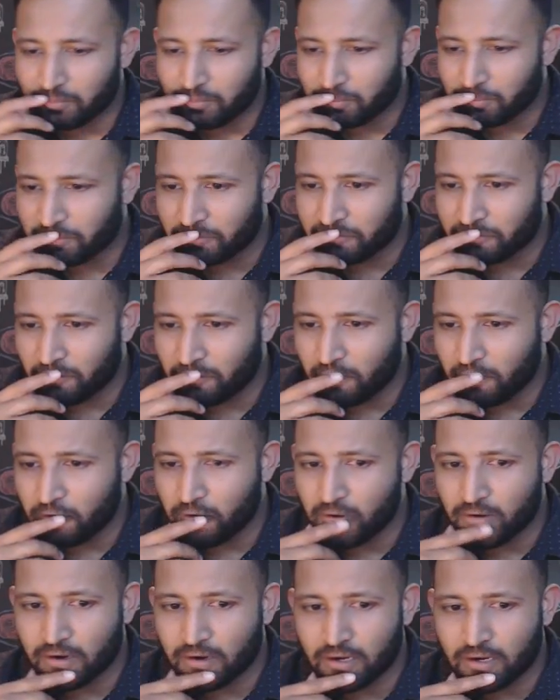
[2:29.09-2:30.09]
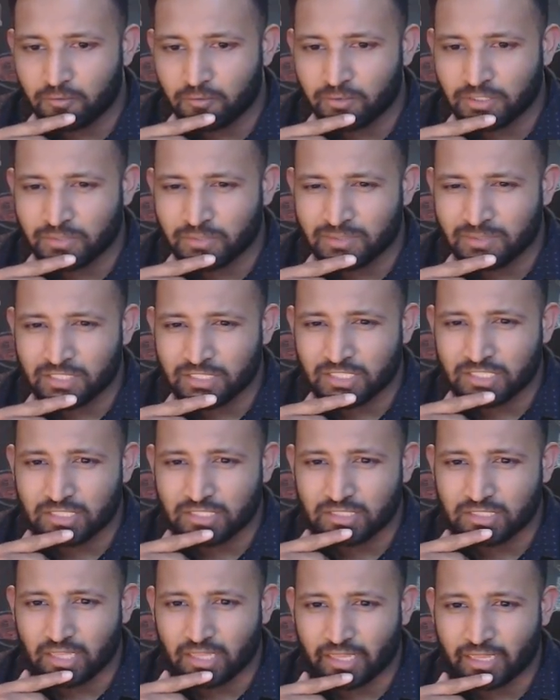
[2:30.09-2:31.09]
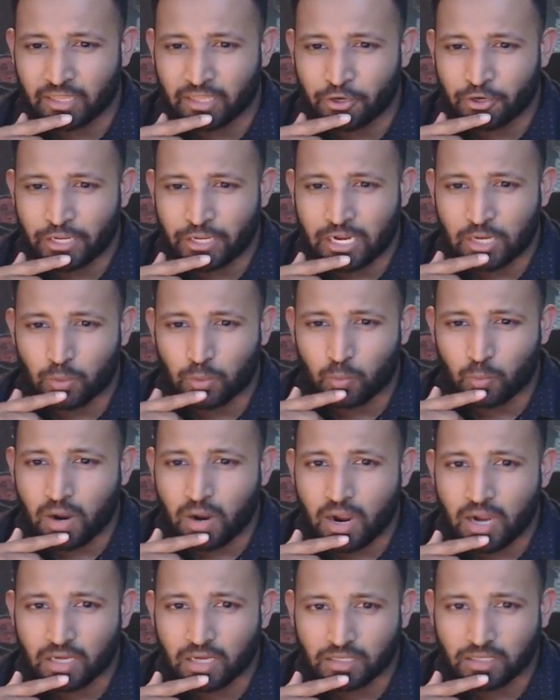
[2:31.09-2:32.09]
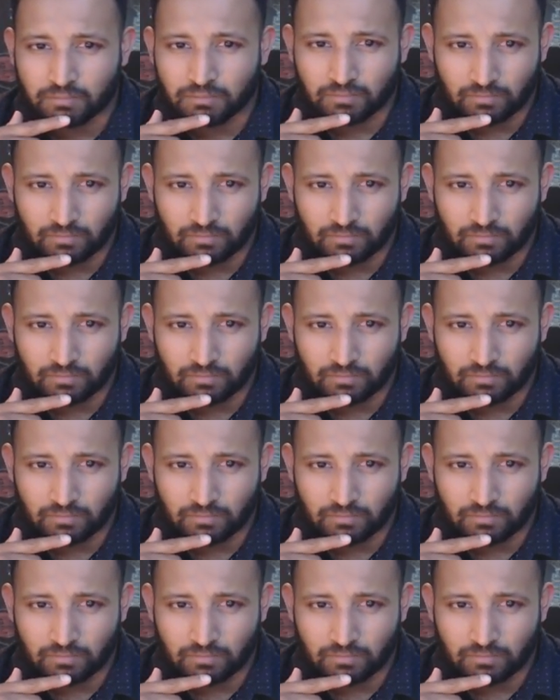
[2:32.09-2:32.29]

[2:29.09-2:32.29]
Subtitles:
Before, when she was just like learning how to walk,